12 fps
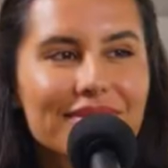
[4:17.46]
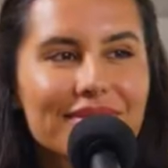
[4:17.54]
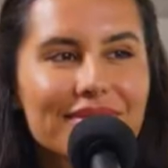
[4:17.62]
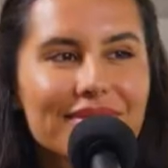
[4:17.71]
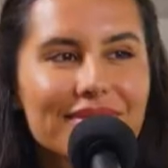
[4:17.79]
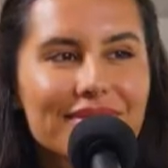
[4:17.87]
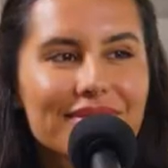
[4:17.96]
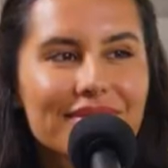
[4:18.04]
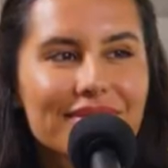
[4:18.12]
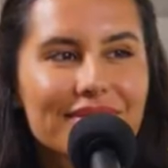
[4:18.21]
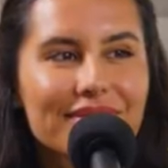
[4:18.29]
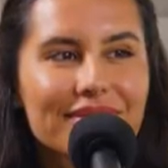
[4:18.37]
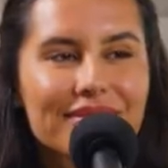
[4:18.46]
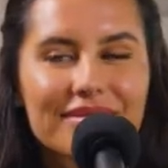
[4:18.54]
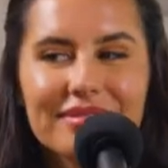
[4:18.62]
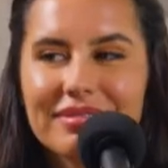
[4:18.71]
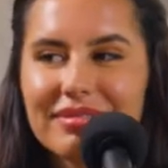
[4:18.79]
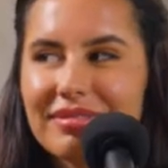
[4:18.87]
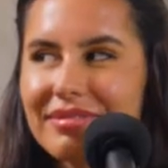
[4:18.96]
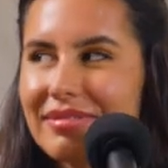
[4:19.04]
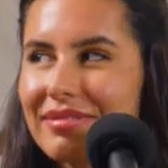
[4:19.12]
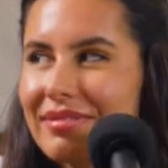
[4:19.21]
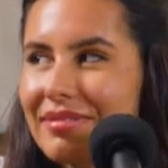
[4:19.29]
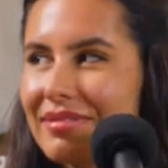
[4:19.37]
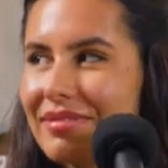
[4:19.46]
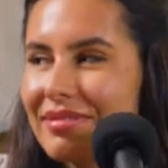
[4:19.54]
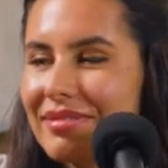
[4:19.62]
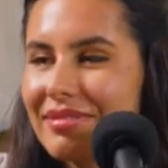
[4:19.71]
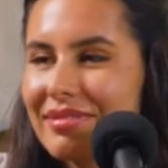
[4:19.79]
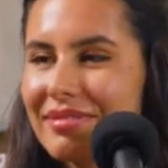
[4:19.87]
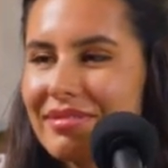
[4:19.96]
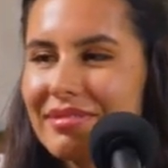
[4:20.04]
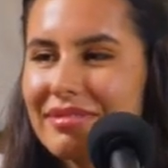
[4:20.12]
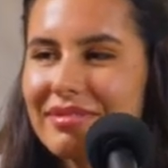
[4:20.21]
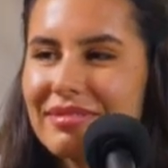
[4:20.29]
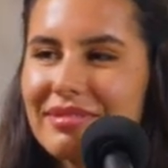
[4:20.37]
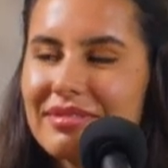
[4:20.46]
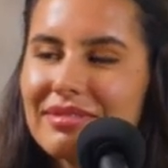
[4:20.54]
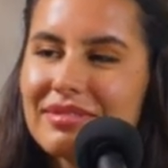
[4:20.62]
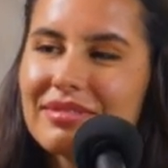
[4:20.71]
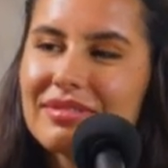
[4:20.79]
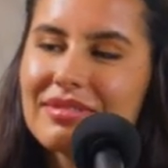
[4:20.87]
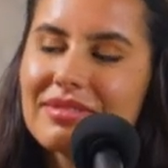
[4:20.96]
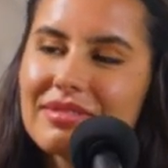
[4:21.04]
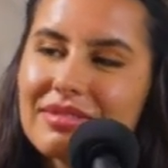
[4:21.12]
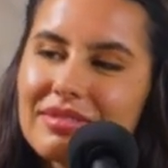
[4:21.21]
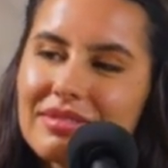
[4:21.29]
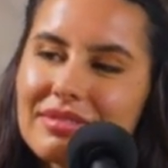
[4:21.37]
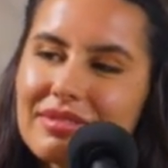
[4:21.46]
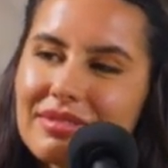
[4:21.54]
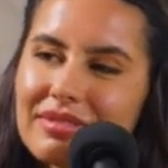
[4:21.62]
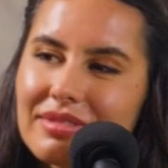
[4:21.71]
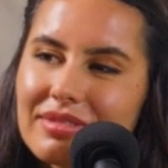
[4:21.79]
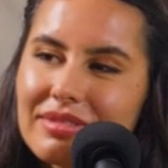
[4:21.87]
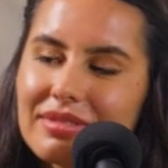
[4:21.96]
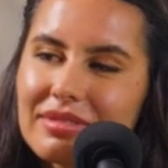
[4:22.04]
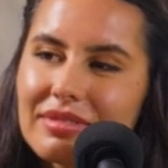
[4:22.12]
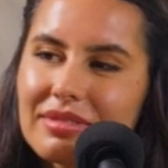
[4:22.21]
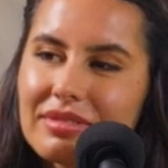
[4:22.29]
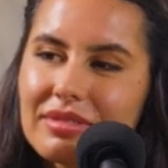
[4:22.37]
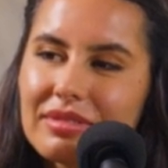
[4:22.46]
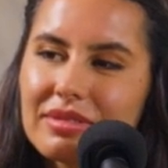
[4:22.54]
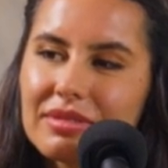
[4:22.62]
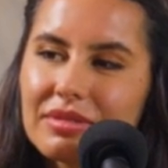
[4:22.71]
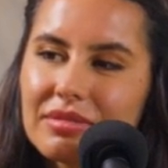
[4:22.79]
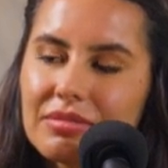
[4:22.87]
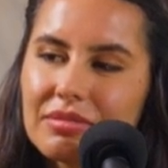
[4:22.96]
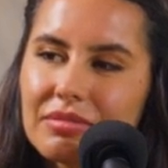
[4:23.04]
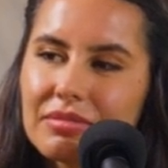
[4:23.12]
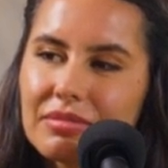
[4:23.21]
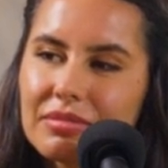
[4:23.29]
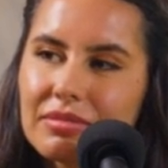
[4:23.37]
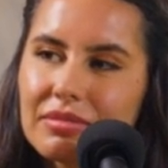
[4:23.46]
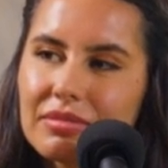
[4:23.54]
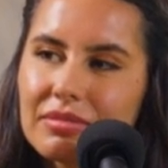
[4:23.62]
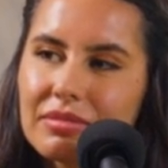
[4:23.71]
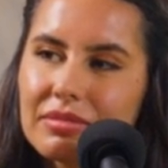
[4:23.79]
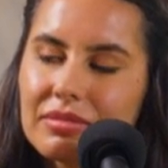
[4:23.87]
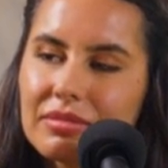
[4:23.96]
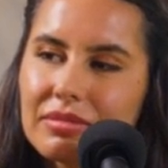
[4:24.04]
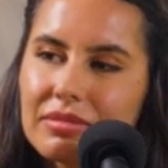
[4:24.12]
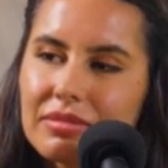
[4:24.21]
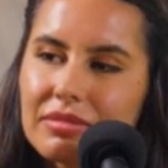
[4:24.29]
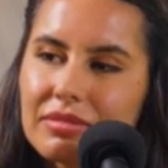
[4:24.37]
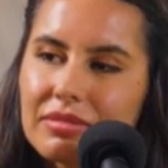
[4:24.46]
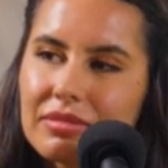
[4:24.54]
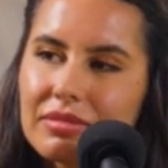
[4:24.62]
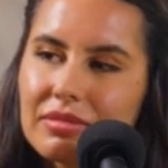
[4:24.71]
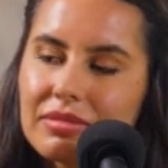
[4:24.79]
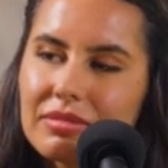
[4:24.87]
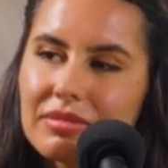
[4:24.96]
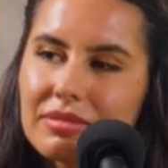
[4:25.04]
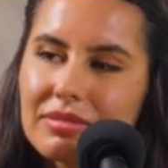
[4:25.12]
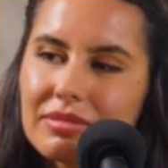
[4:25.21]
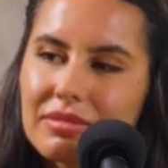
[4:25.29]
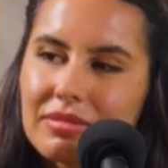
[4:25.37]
(silent)